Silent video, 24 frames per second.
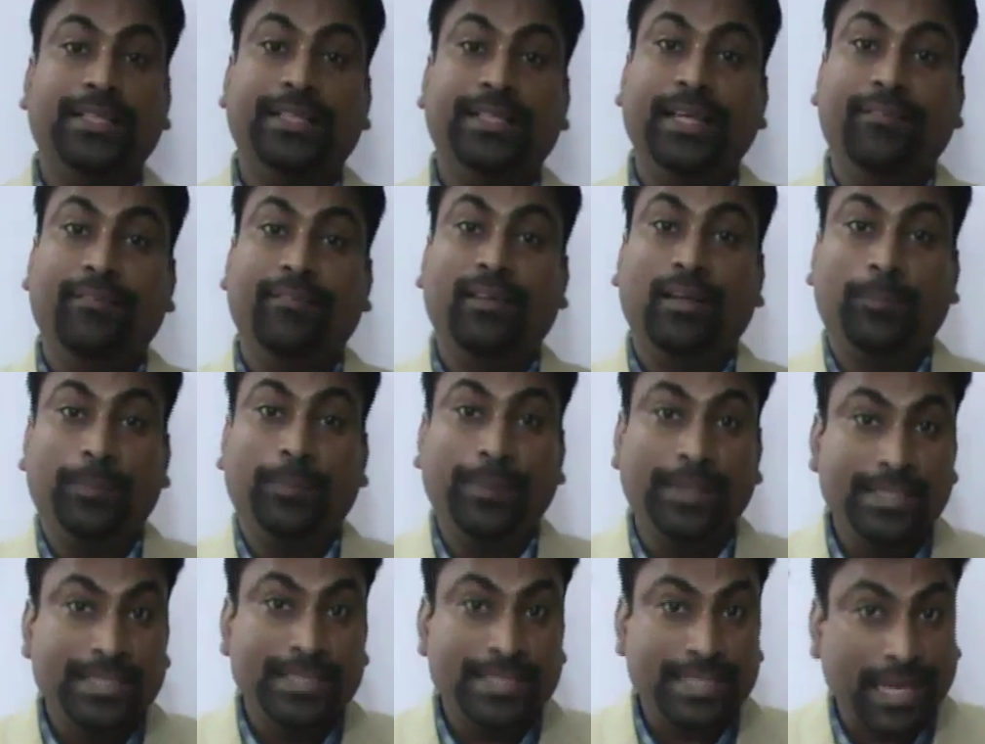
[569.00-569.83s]

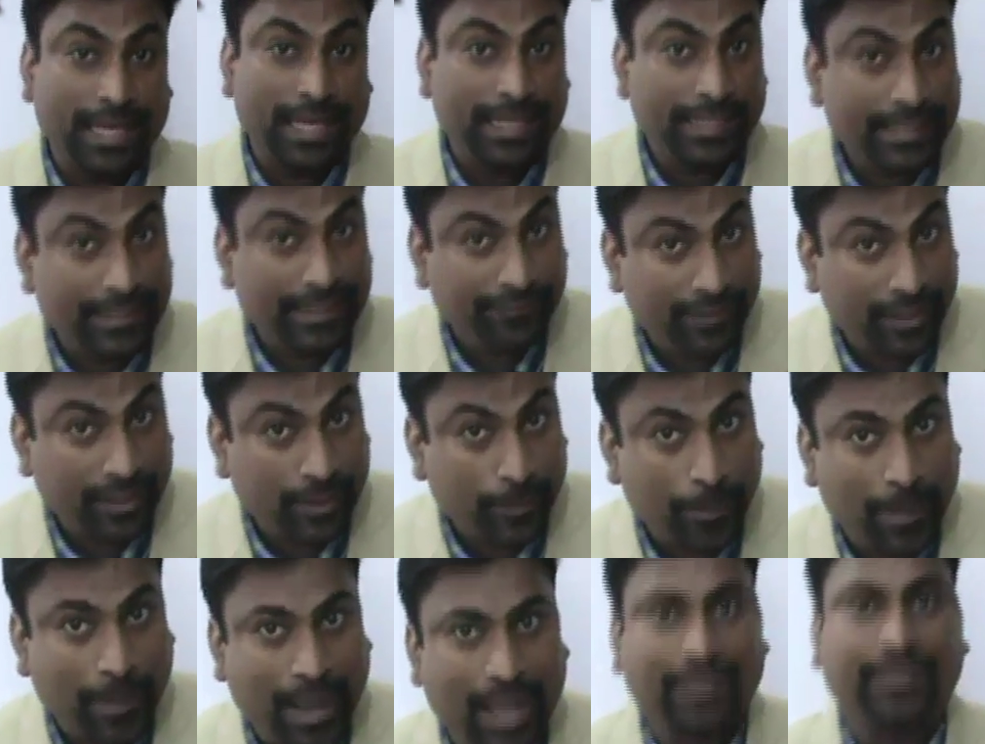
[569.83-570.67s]
developing scientific
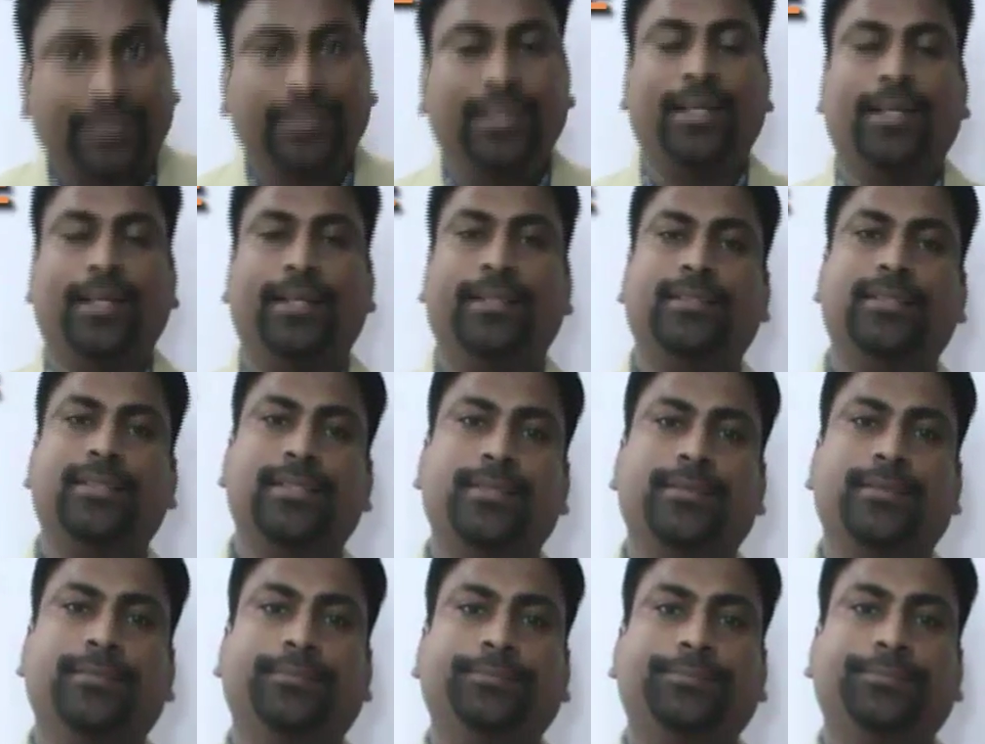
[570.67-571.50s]

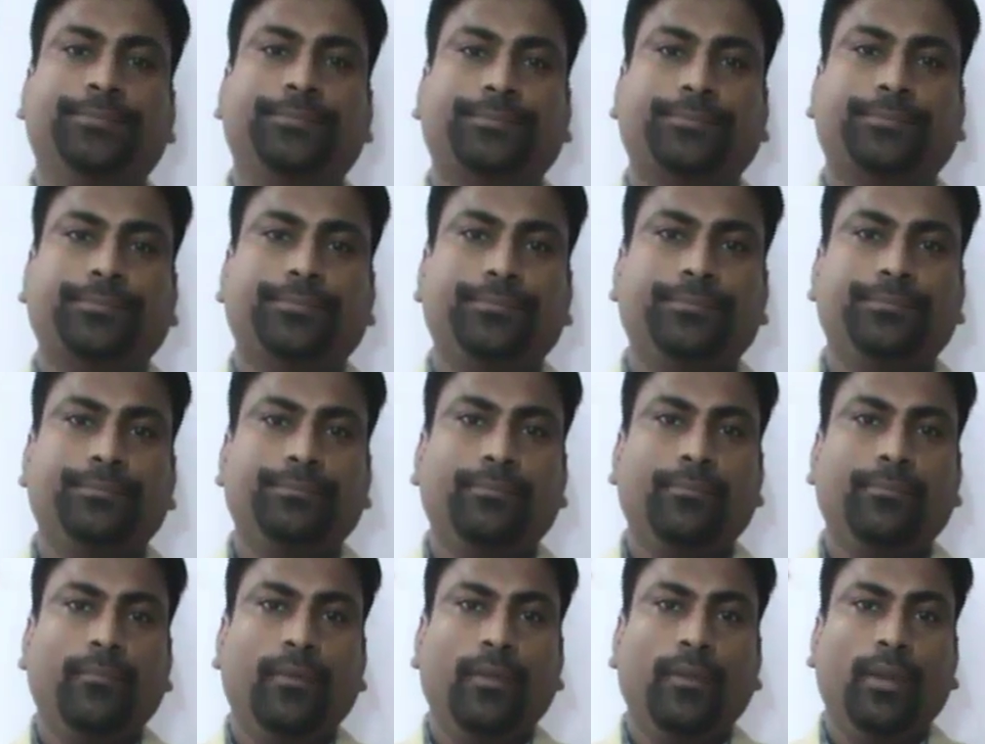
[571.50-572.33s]
methods,
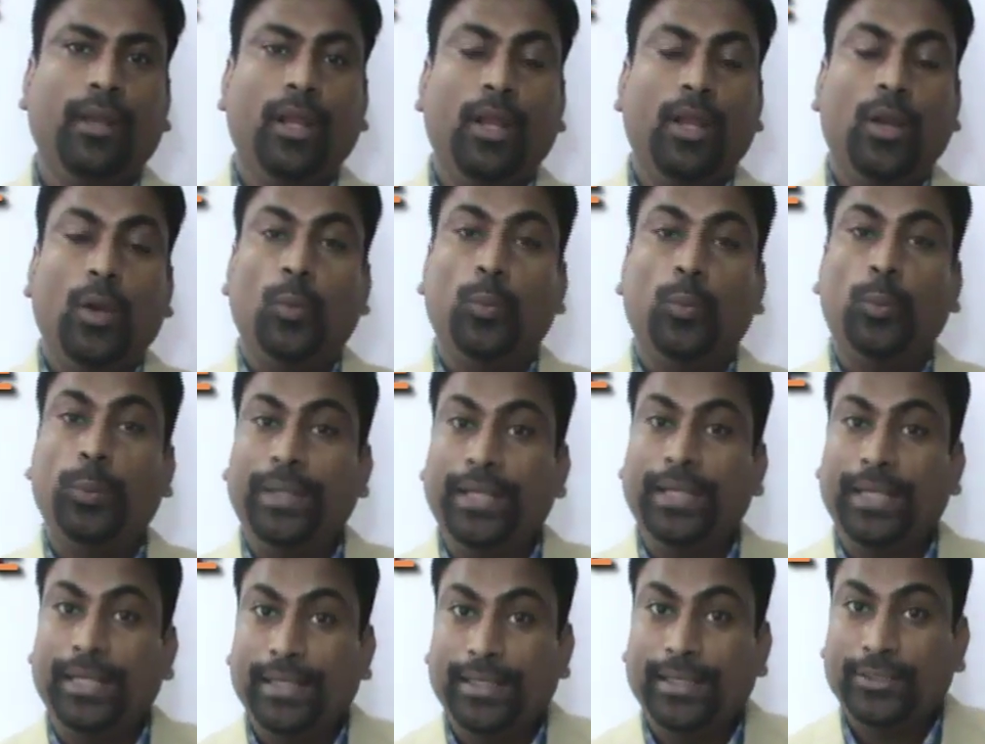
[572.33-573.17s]

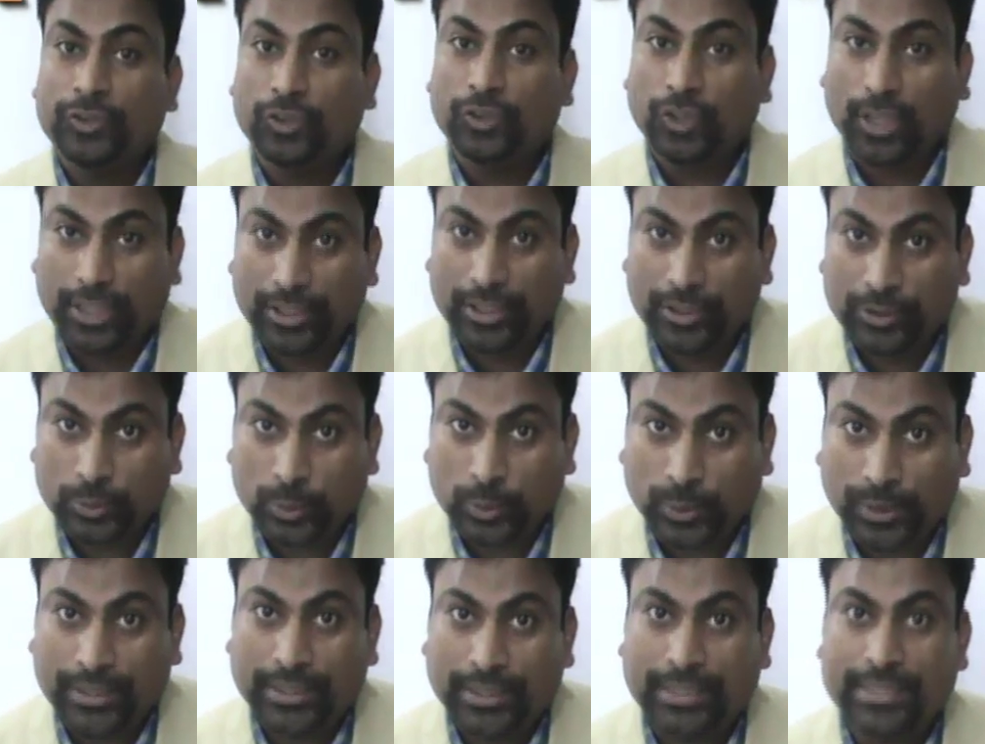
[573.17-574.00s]
we try to
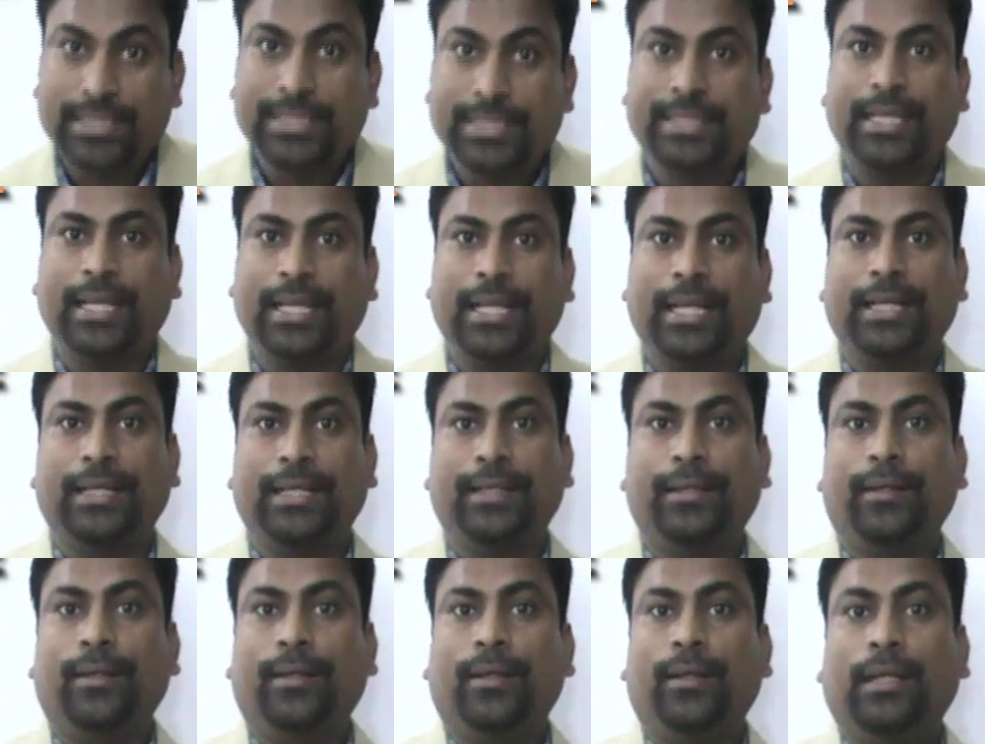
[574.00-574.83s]

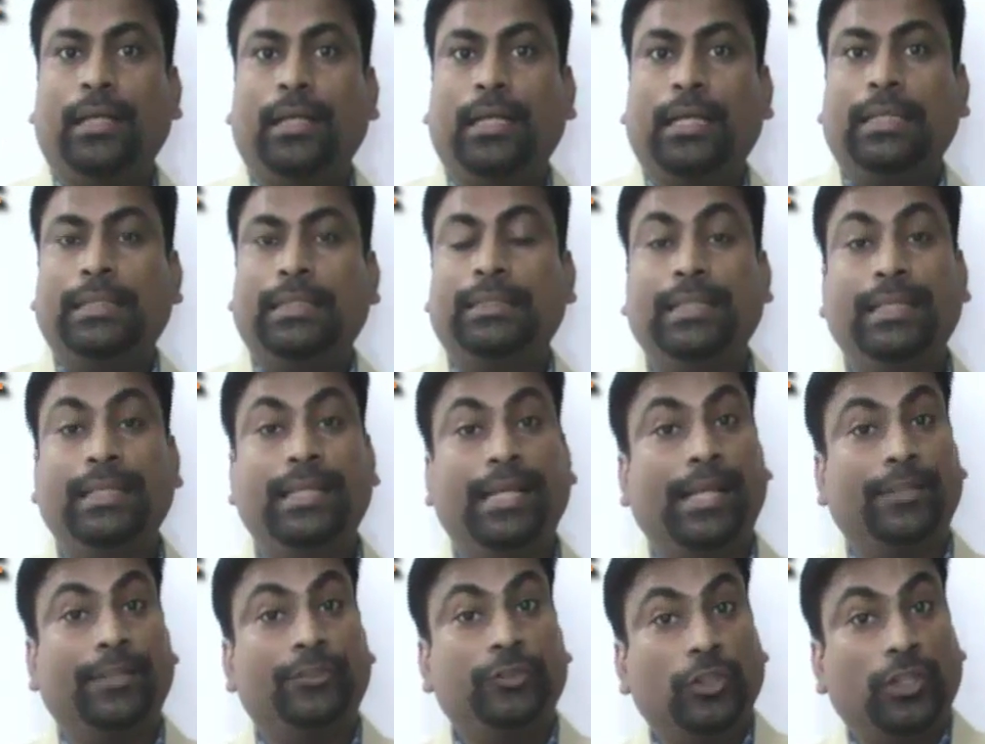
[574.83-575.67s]
understand the
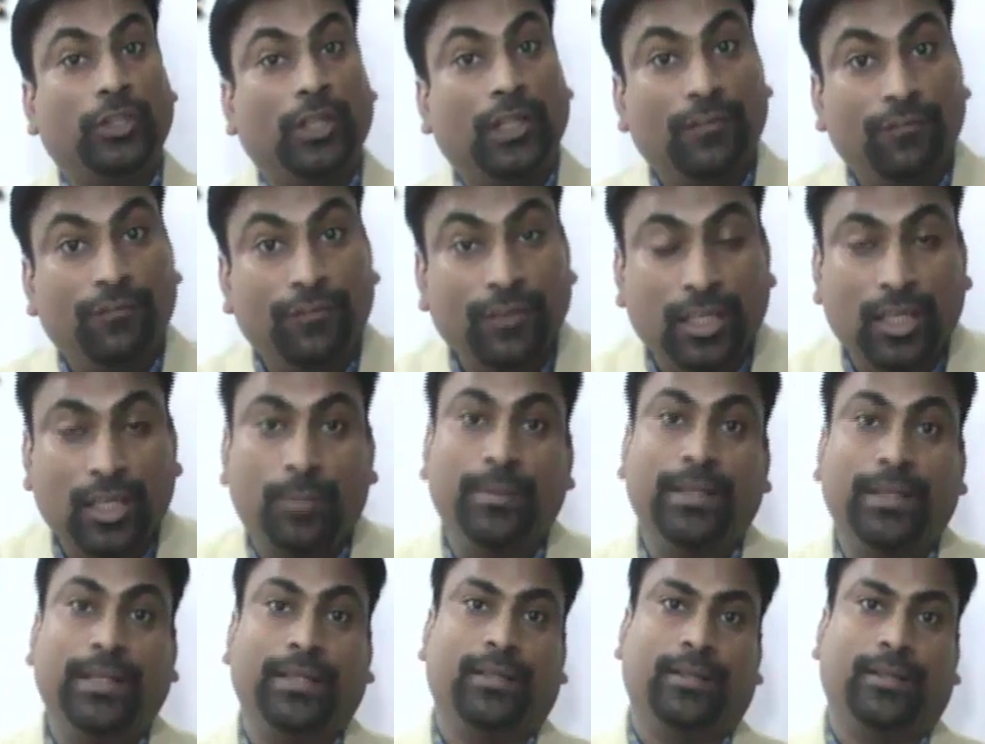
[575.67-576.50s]
natural
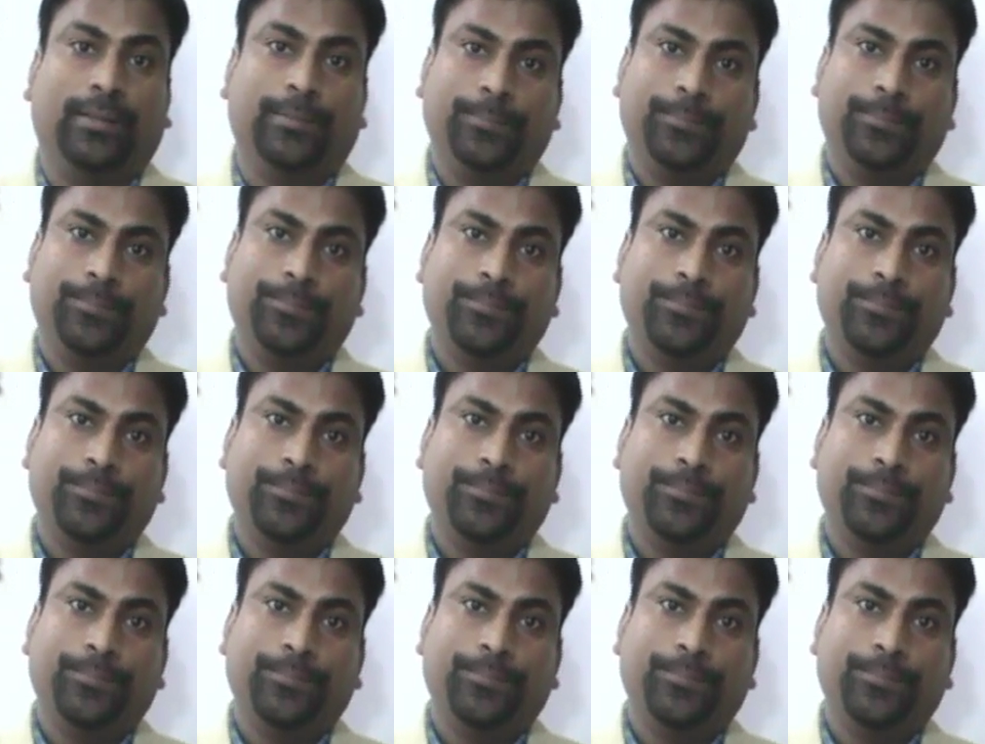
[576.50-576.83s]
phenomena.